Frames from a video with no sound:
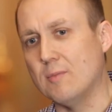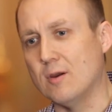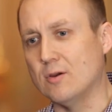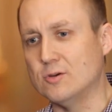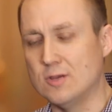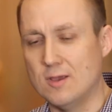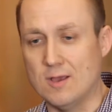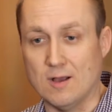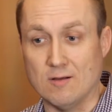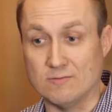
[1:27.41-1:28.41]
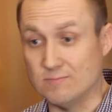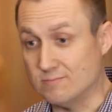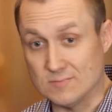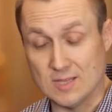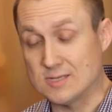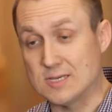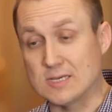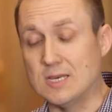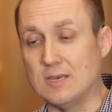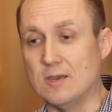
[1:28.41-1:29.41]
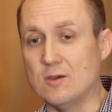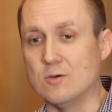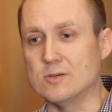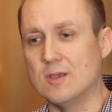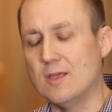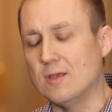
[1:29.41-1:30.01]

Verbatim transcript: marriage of then 16 years,